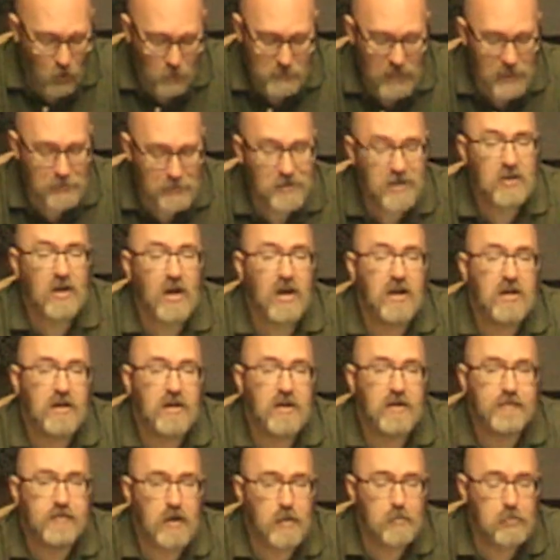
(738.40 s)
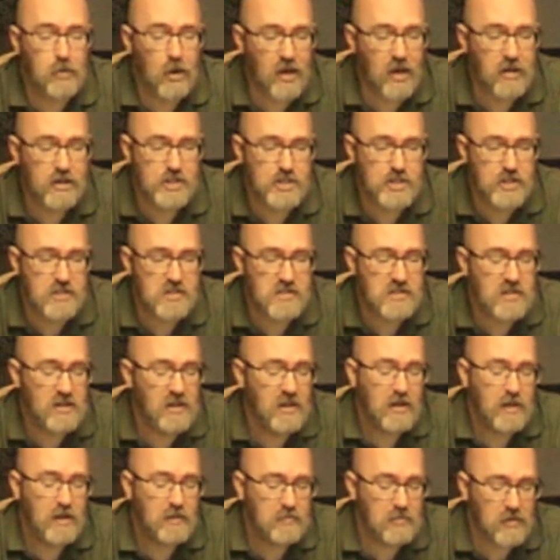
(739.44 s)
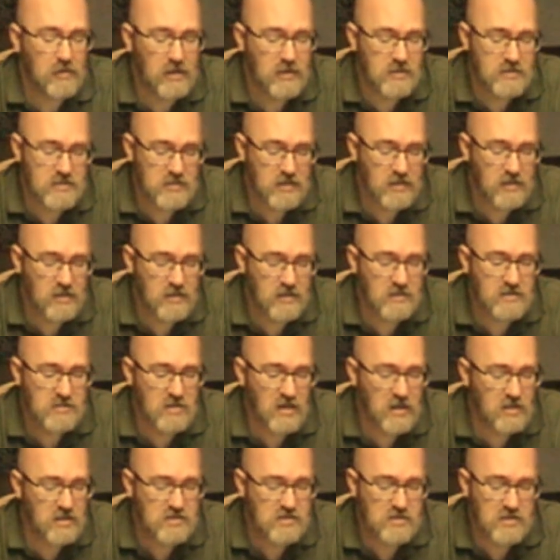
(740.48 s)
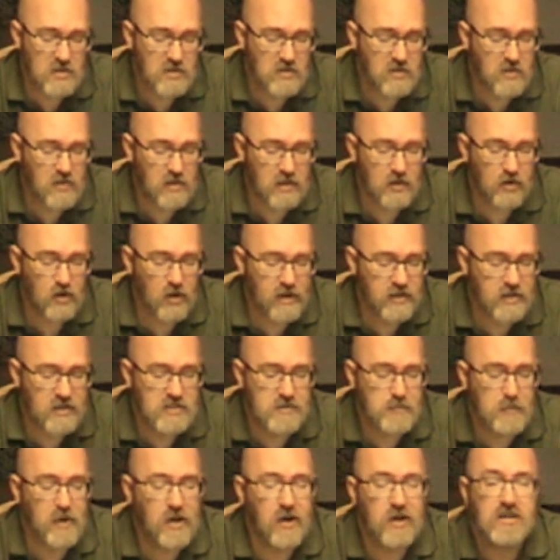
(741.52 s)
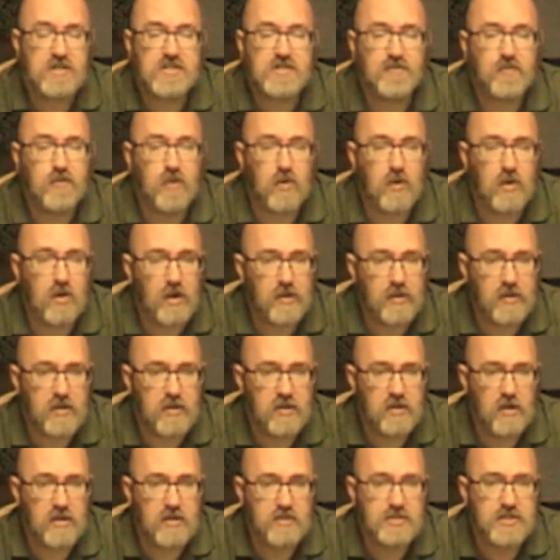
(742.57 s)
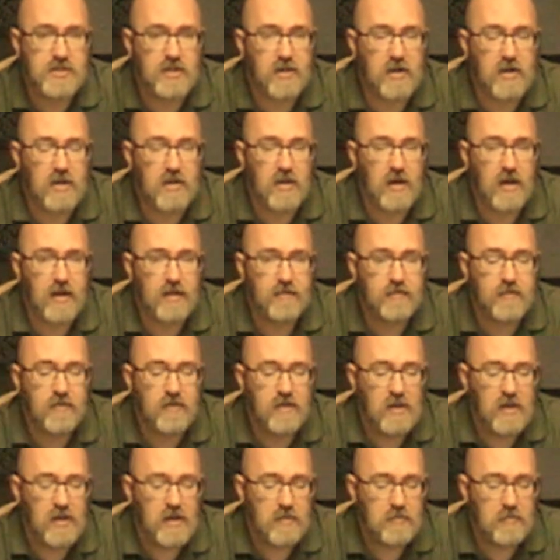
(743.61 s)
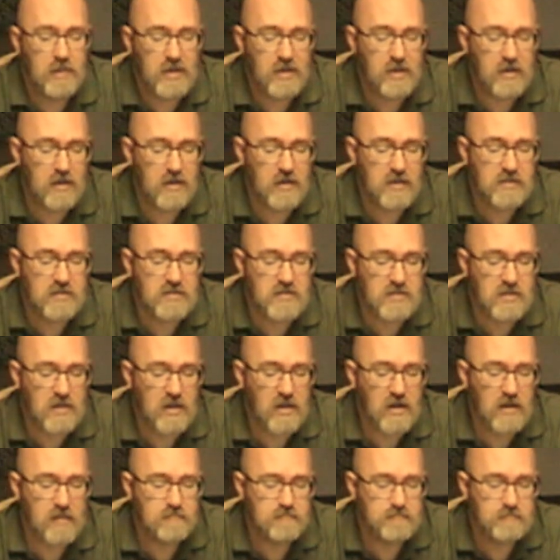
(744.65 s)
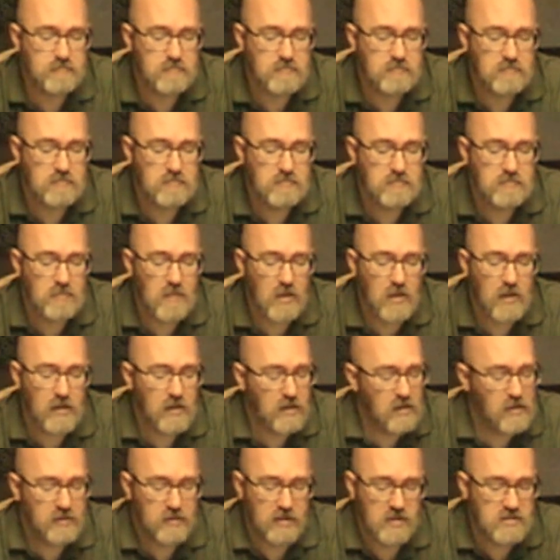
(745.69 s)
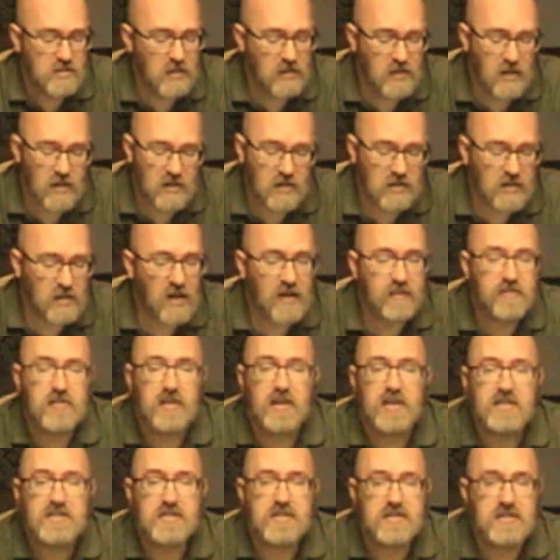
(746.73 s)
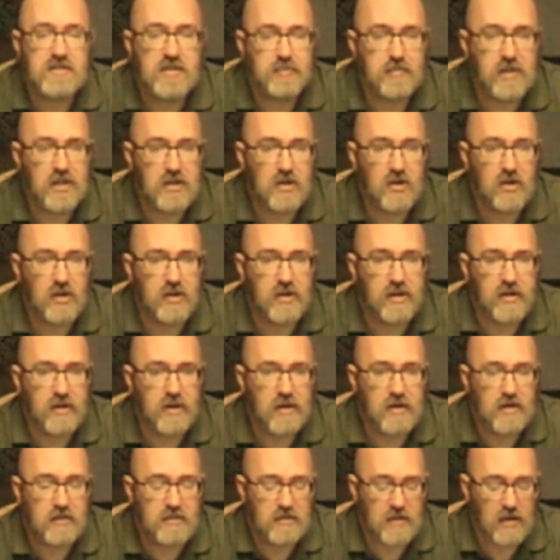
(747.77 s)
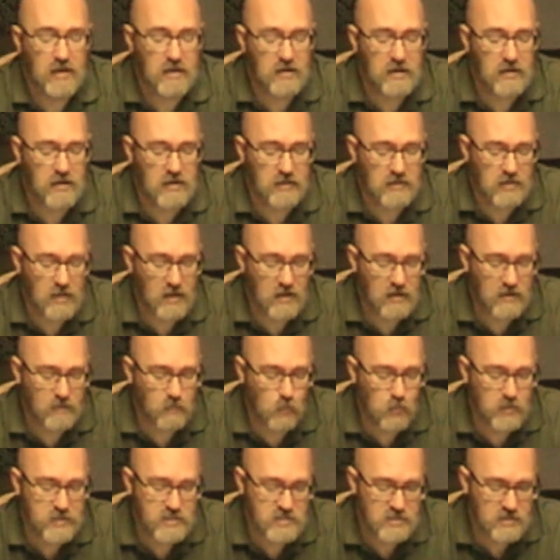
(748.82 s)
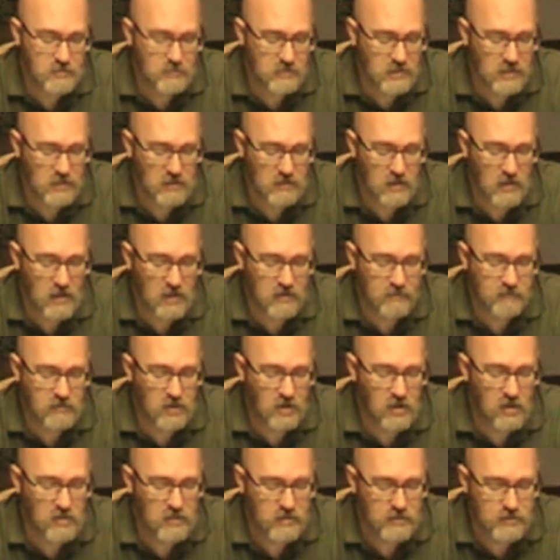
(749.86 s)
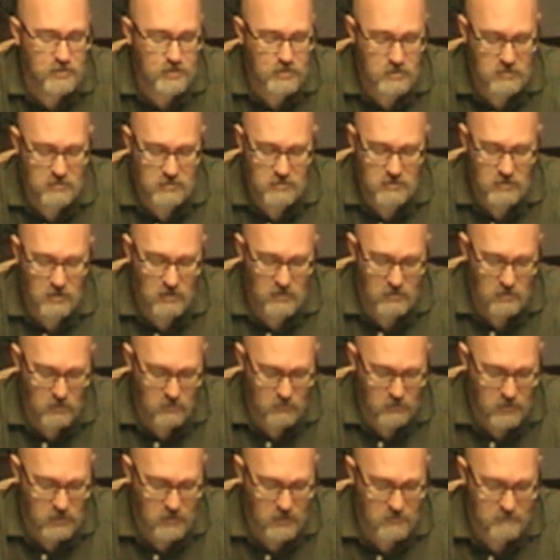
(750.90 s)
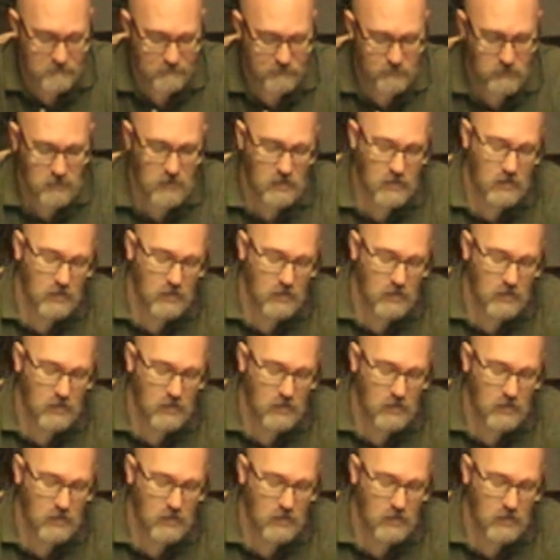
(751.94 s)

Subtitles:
or maybe younger if they're prodigies. But it's also a great experience for all the adults in your life, because there's a lot of life lessons to be learned here, a lot of wisdom and a lot of knowledge. Okay.